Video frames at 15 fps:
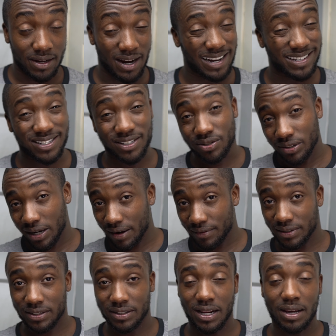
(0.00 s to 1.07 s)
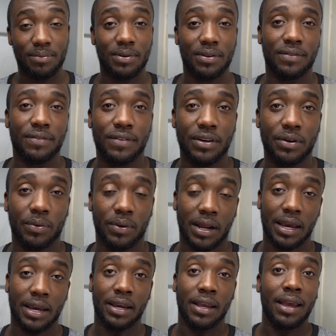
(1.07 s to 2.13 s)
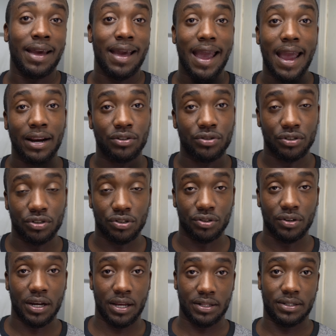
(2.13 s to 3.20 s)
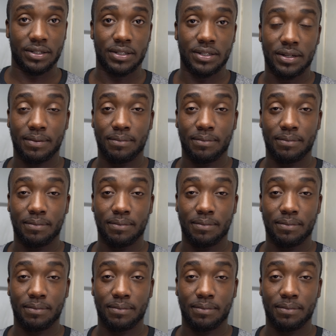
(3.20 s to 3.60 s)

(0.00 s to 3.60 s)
I still have a slight bit of fear when I enter trades,